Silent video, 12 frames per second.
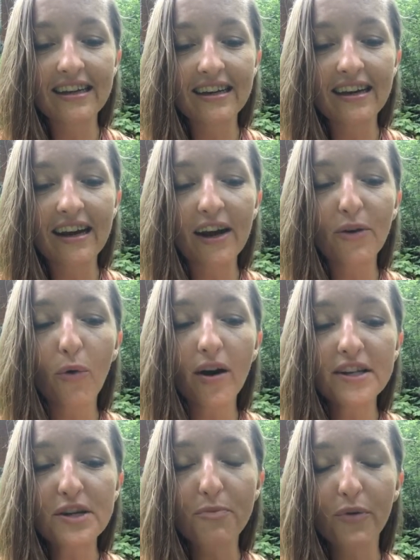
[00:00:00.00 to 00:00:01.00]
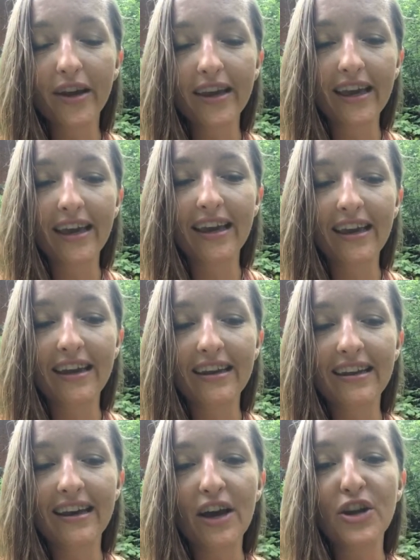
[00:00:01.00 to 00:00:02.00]
I want to bring
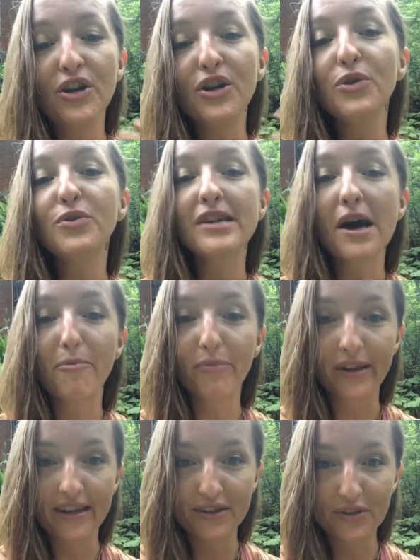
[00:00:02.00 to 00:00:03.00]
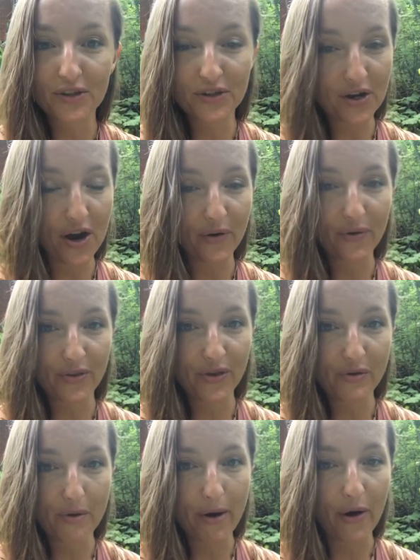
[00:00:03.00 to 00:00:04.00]
in a new template to talk with you
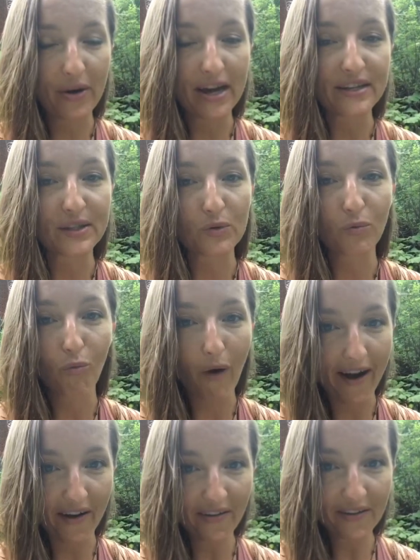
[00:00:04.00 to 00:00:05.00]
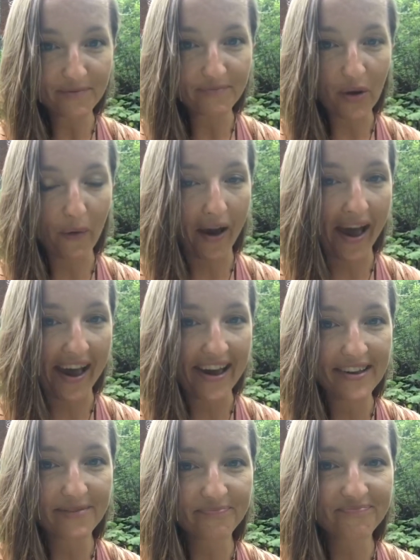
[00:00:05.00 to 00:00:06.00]
about as well, okay?